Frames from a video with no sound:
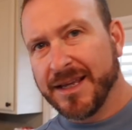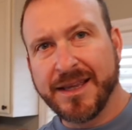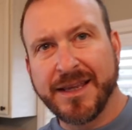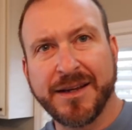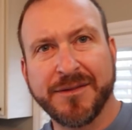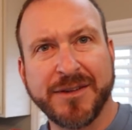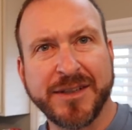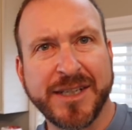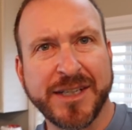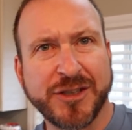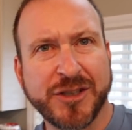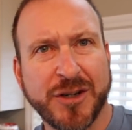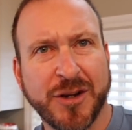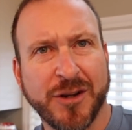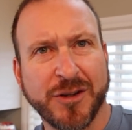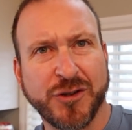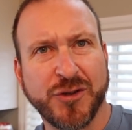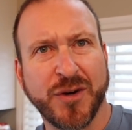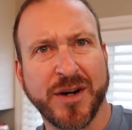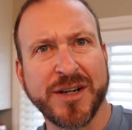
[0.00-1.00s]
They have a dish
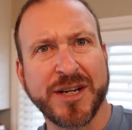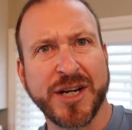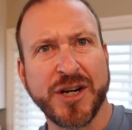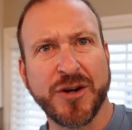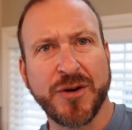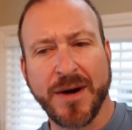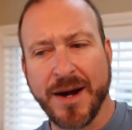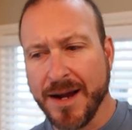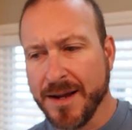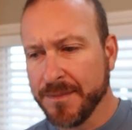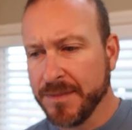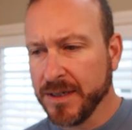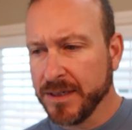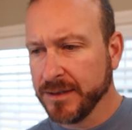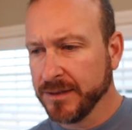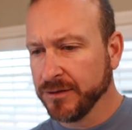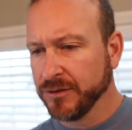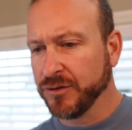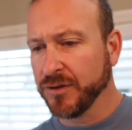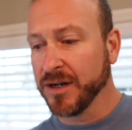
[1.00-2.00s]
called drunken crab,
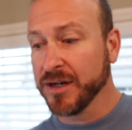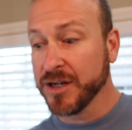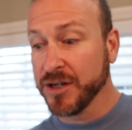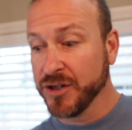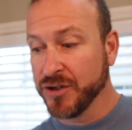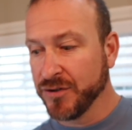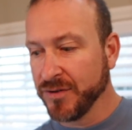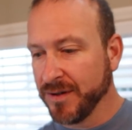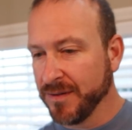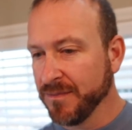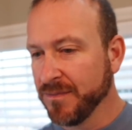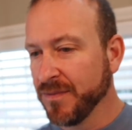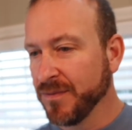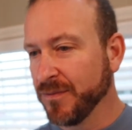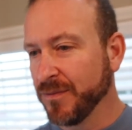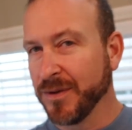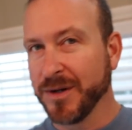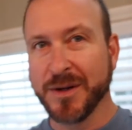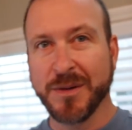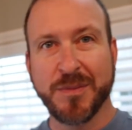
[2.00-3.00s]
drunken shrimp,
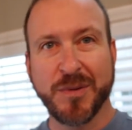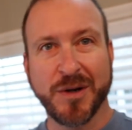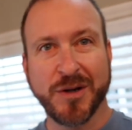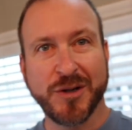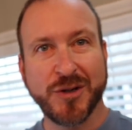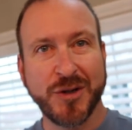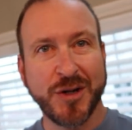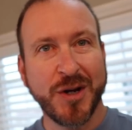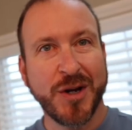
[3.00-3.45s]
where you put